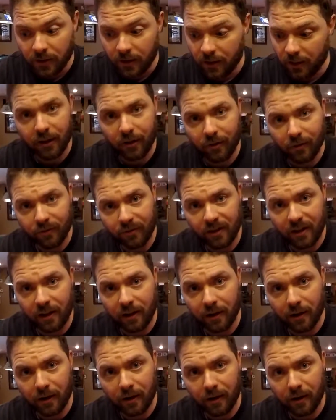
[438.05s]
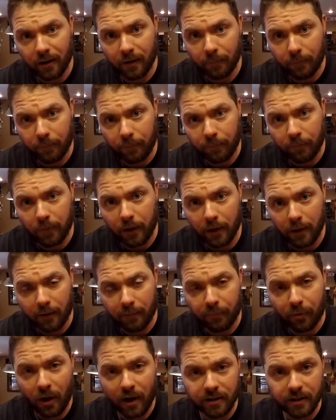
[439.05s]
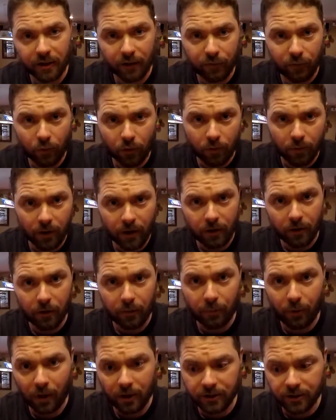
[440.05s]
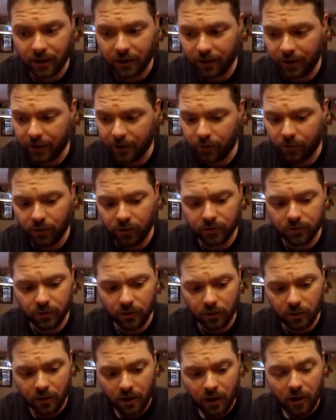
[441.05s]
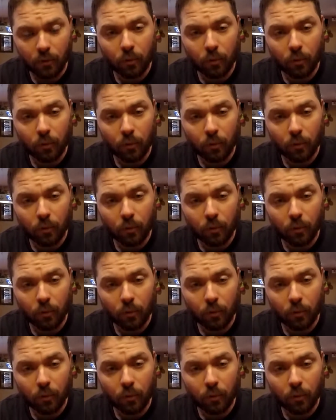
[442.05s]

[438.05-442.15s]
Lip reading: You've seen the Project 4Runner and Project Land Cruiser.